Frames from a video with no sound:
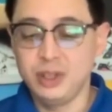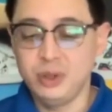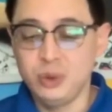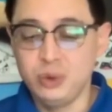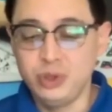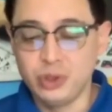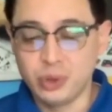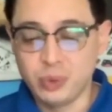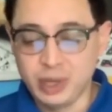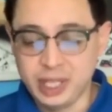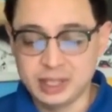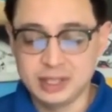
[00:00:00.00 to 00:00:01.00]
Use your
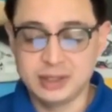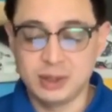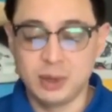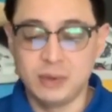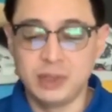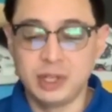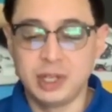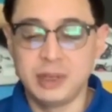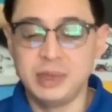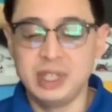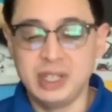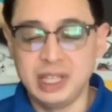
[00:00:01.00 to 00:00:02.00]
wits to
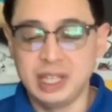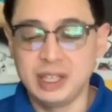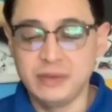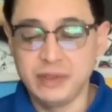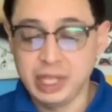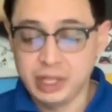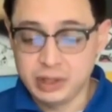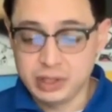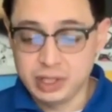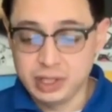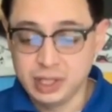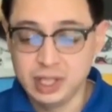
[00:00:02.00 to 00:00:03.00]
overcome their negative
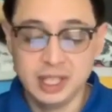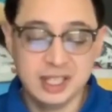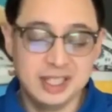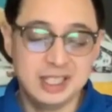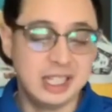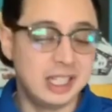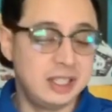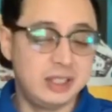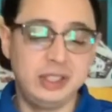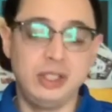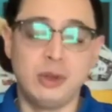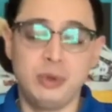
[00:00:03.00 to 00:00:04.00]
energy.
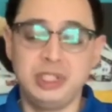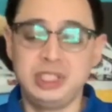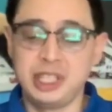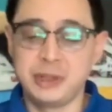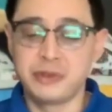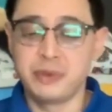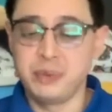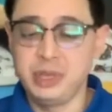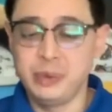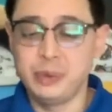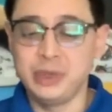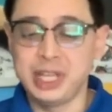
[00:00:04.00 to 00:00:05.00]
Jealousy always stems from
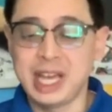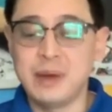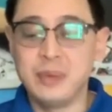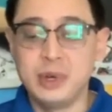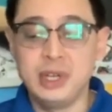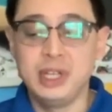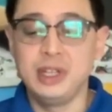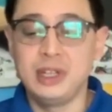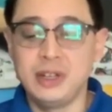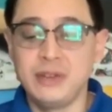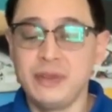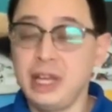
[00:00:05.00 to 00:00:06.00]
people not putting
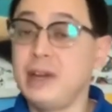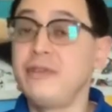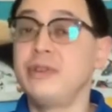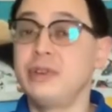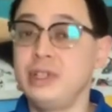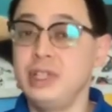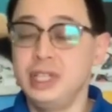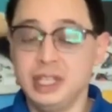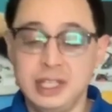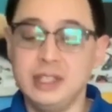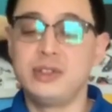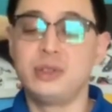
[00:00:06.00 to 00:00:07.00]
enough effort
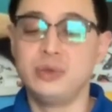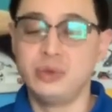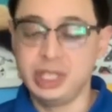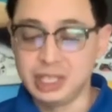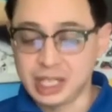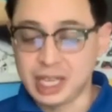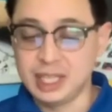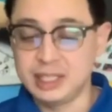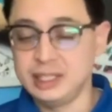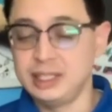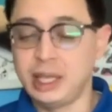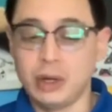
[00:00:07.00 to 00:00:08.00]
into
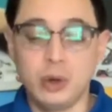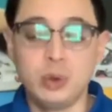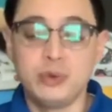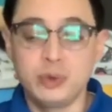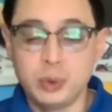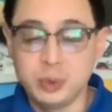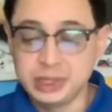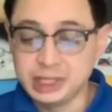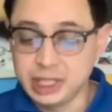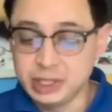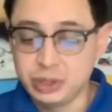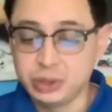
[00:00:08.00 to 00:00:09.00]
realizing their own full
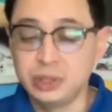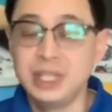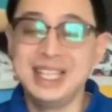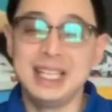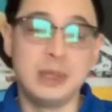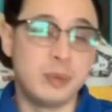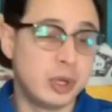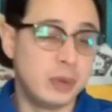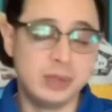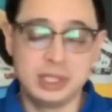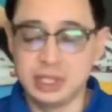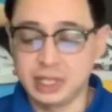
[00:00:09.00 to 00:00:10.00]
potential and
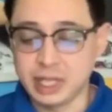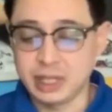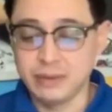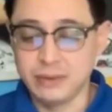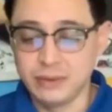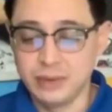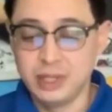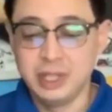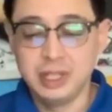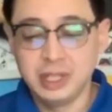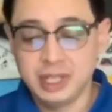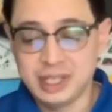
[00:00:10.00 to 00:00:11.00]
purpose in life.
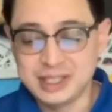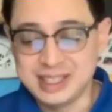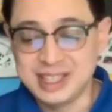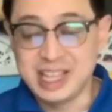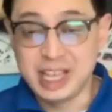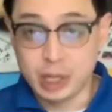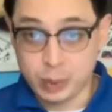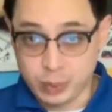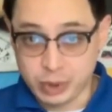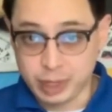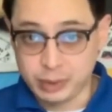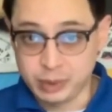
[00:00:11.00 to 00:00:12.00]
It's their
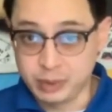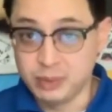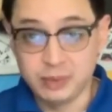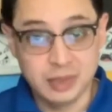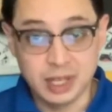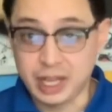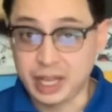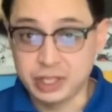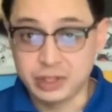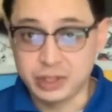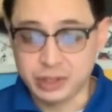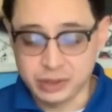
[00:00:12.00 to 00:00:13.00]
problem,
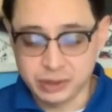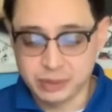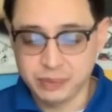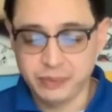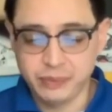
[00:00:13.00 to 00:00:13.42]
not yours.